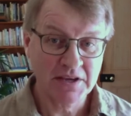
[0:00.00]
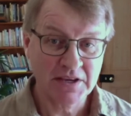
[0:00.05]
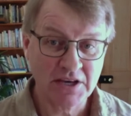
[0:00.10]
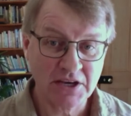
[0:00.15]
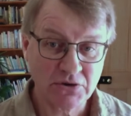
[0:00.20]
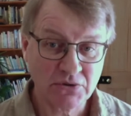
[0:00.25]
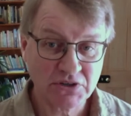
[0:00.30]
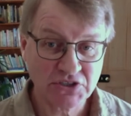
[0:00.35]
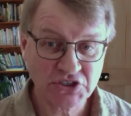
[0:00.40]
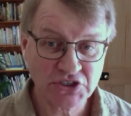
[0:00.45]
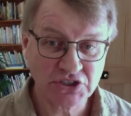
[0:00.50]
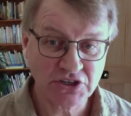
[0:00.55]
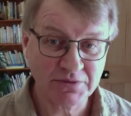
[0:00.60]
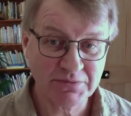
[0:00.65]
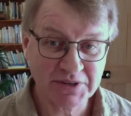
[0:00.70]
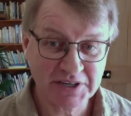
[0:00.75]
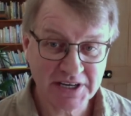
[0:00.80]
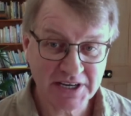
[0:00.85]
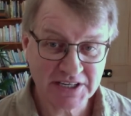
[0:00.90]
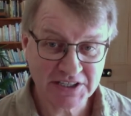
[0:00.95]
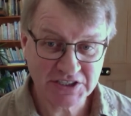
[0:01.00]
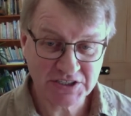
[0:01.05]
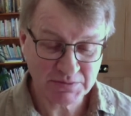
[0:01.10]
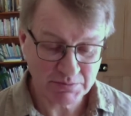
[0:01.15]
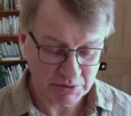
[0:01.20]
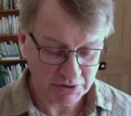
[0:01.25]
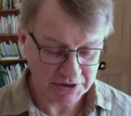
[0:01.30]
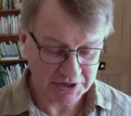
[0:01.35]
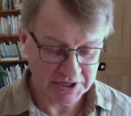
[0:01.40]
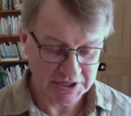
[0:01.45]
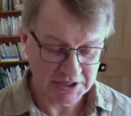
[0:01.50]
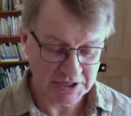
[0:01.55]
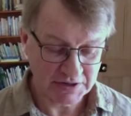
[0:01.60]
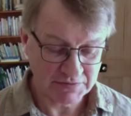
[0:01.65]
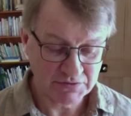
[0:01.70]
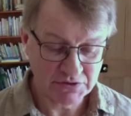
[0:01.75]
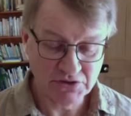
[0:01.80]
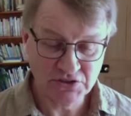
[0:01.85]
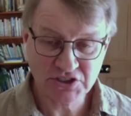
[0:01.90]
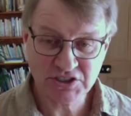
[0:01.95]
A question I've been asked by a
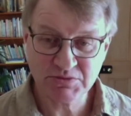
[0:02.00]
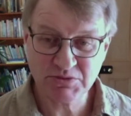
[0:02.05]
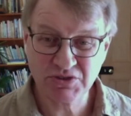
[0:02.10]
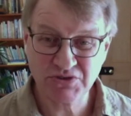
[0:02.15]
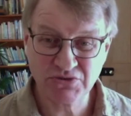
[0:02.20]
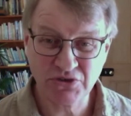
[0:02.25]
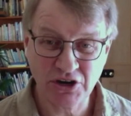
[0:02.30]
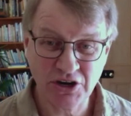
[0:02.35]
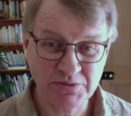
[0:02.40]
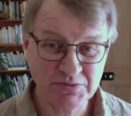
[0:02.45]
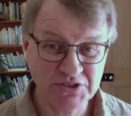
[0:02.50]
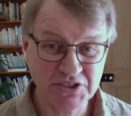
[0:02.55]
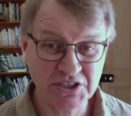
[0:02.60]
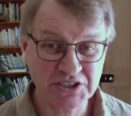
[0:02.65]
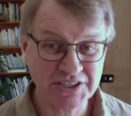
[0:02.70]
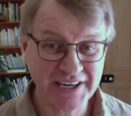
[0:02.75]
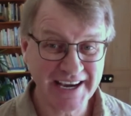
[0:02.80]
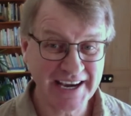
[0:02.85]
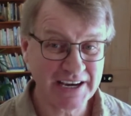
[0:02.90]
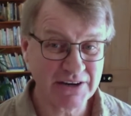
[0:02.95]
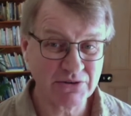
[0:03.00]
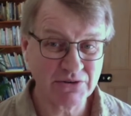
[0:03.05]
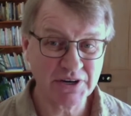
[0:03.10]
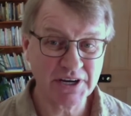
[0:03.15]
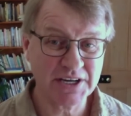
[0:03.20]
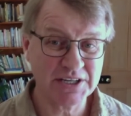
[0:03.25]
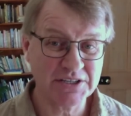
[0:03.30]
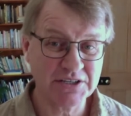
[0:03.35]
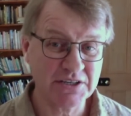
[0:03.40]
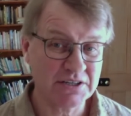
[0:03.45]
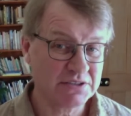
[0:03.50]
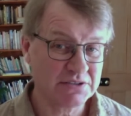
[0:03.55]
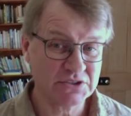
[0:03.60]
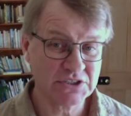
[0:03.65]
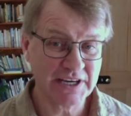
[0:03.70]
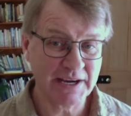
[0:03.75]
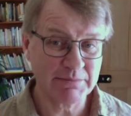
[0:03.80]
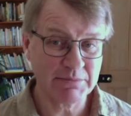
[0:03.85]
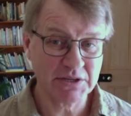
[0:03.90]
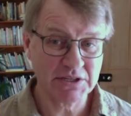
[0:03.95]
few subscribers is how can
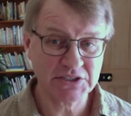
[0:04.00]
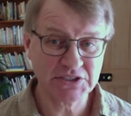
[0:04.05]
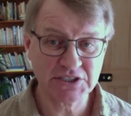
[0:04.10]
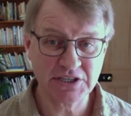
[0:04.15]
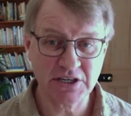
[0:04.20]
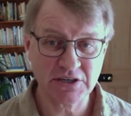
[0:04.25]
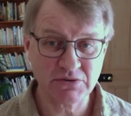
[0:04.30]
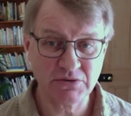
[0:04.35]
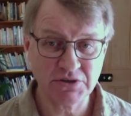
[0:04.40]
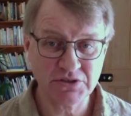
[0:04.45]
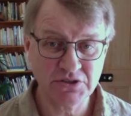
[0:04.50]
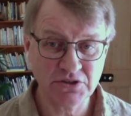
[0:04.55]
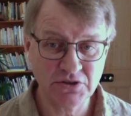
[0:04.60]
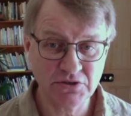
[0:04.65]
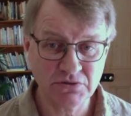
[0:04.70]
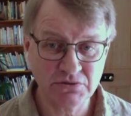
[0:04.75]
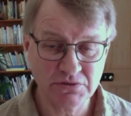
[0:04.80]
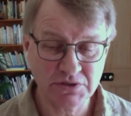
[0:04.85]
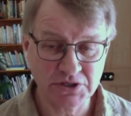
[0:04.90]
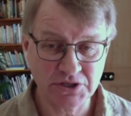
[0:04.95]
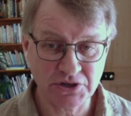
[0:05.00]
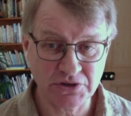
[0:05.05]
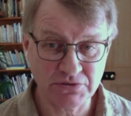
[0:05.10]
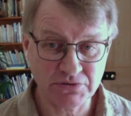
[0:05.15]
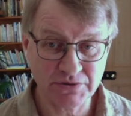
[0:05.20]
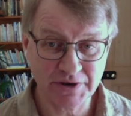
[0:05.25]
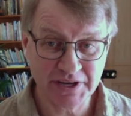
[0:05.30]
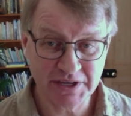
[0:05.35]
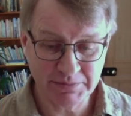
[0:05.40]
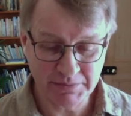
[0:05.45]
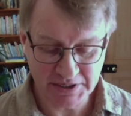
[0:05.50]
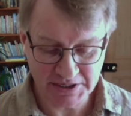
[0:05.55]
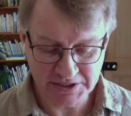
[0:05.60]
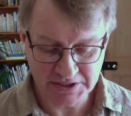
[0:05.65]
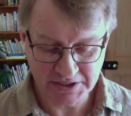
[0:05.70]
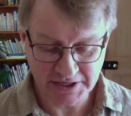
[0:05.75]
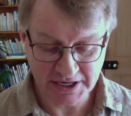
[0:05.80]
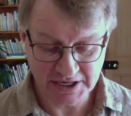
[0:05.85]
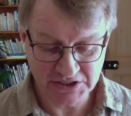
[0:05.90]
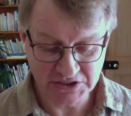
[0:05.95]
tablets like what you, you know,
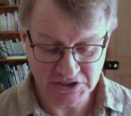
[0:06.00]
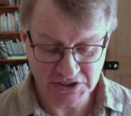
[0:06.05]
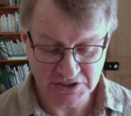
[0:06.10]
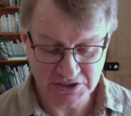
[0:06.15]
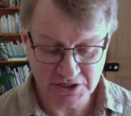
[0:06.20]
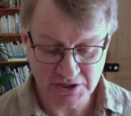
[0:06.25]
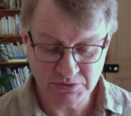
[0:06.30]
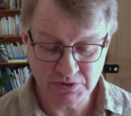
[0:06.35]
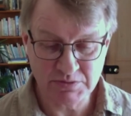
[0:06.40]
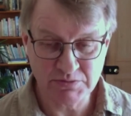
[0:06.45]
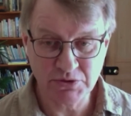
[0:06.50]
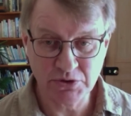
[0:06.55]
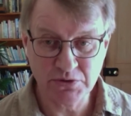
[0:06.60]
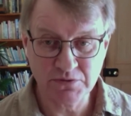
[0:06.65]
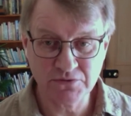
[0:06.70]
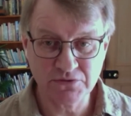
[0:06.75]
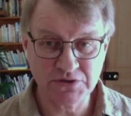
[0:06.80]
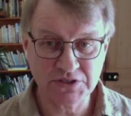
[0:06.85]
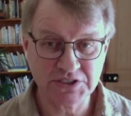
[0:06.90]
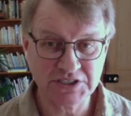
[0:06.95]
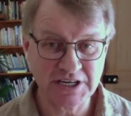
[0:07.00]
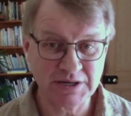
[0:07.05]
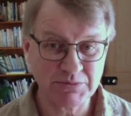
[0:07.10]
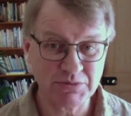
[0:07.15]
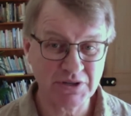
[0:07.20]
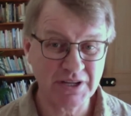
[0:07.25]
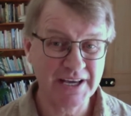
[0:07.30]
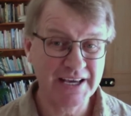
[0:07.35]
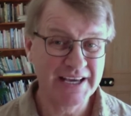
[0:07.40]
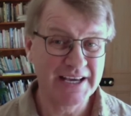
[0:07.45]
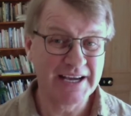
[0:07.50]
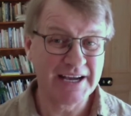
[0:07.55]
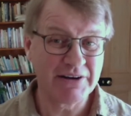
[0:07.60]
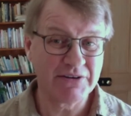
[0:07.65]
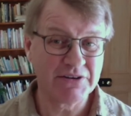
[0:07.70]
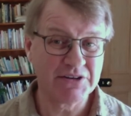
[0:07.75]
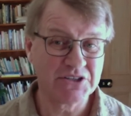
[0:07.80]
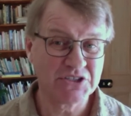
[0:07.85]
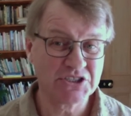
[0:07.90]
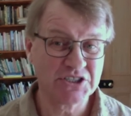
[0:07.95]
recommend, CanXida Remove, for example, how
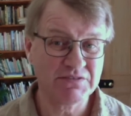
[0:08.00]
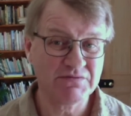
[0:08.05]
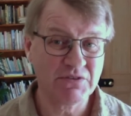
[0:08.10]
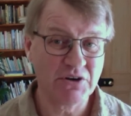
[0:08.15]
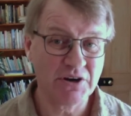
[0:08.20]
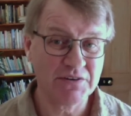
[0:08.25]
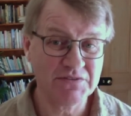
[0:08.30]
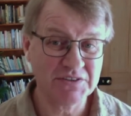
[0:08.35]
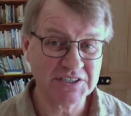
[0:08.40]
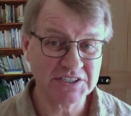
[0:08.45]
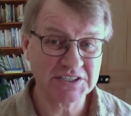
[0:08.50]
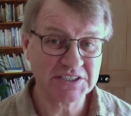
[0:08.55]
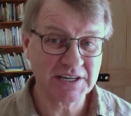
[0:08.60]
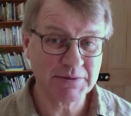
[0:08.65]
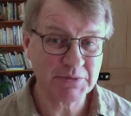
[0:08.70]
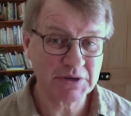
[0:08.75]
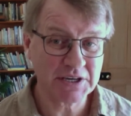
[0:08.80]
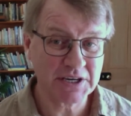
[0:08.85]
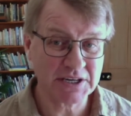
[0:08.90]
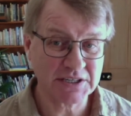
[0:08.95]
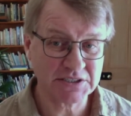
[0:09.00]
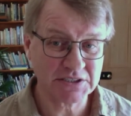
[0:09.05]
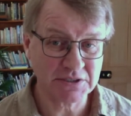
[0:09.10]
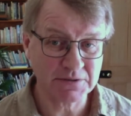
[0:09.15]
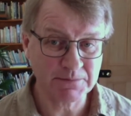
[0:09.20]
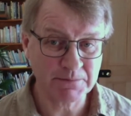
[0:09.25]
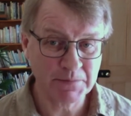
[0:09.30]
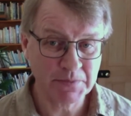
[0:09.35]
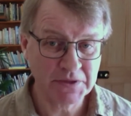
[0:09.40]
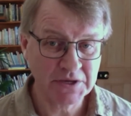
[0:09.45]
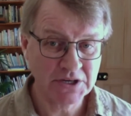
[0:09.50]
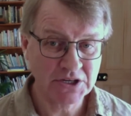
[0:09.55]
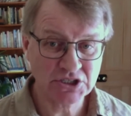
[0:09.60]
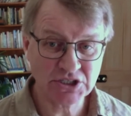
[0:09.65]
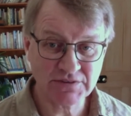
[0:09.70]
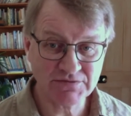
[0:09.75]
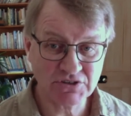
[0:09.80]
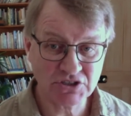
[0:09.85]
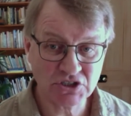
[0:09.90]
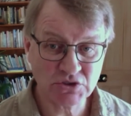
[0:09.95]
can it survive the stomach acid?
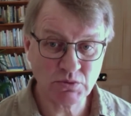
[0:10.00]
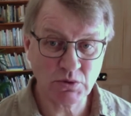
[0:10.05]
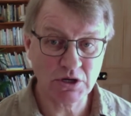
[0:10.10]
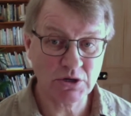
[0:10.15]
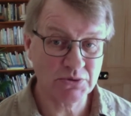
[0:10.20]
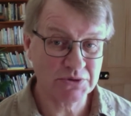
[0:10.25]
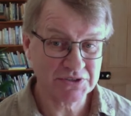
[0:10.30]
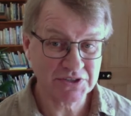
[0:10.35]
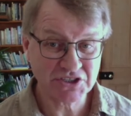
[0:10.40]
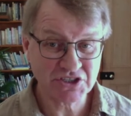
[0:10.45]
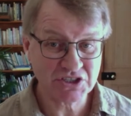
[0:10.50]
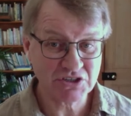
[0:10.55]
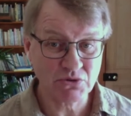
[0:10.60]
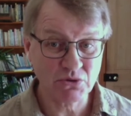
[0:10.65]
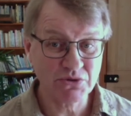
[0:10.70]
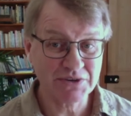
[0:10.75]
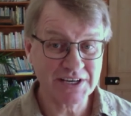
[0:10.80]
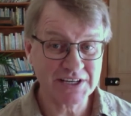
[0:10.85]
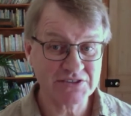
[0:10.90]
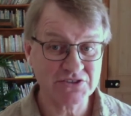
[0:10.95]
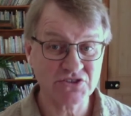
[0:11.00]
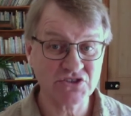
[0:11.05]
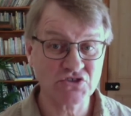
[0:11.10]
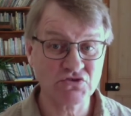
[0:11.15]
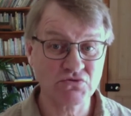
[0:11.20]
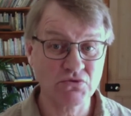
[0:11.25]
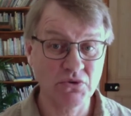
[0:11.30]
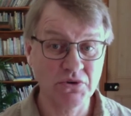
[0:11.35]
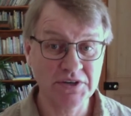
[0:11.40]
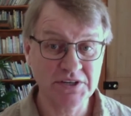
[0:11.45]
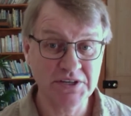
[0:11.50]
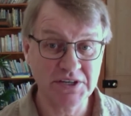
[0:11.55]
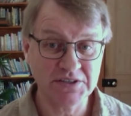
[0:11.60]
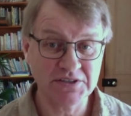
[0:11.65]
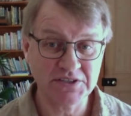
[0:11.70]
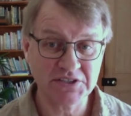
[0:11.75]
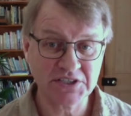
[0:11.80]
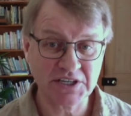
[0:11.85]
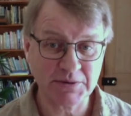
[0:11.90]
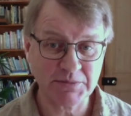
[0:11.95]
So if you swallow it, doesn't all get destroyed in
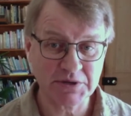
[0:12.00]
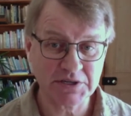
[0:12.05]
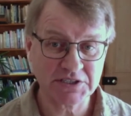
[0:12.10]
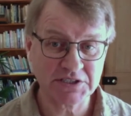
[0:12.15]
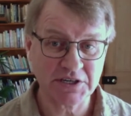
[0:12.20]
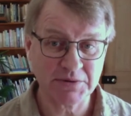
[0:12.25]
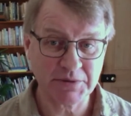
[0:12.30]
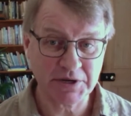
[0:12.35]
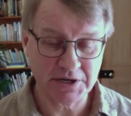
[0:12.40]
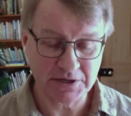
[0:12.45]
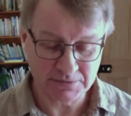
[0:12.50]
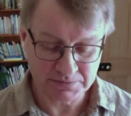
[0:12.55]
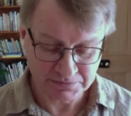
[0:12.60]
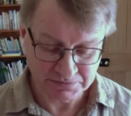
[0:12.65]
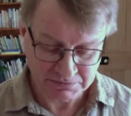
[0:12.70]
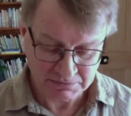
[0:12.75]
the stomach somehow?